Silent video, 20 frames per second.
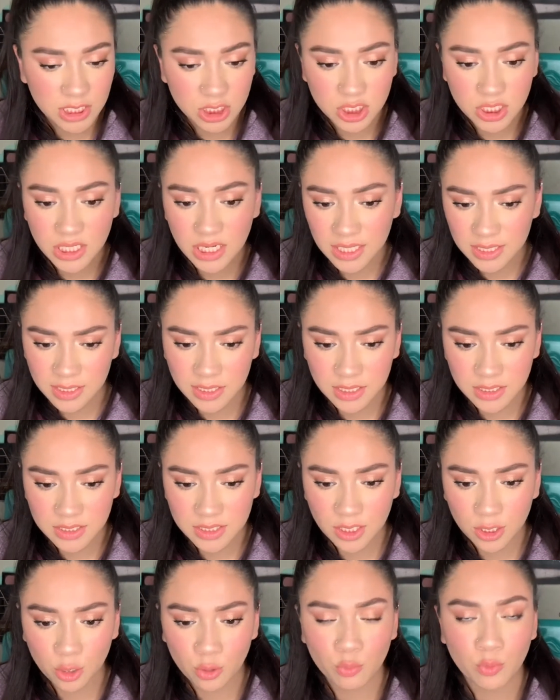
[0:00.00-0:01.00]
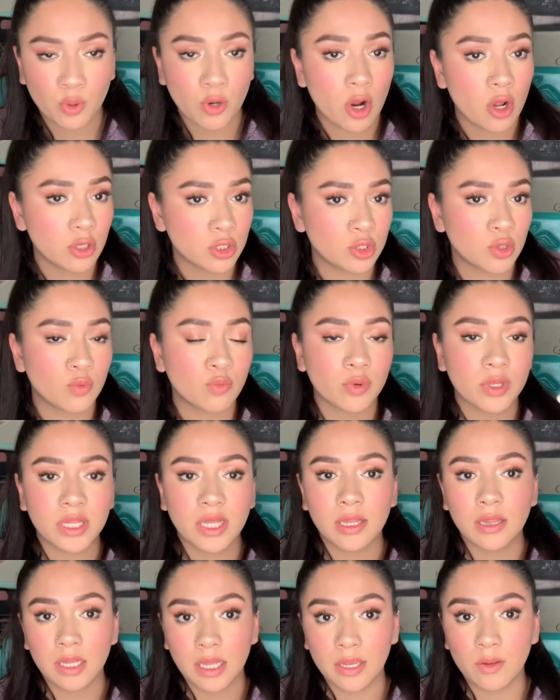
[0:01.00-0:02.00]
and the concealer were also really
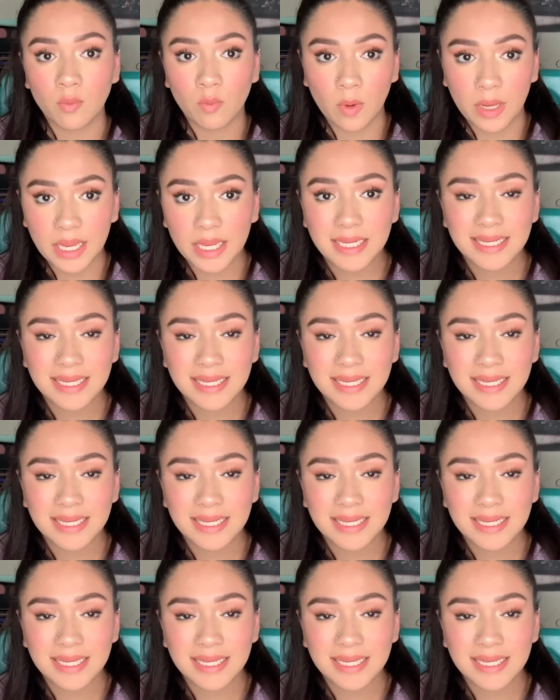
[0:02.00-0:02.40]
lightweight.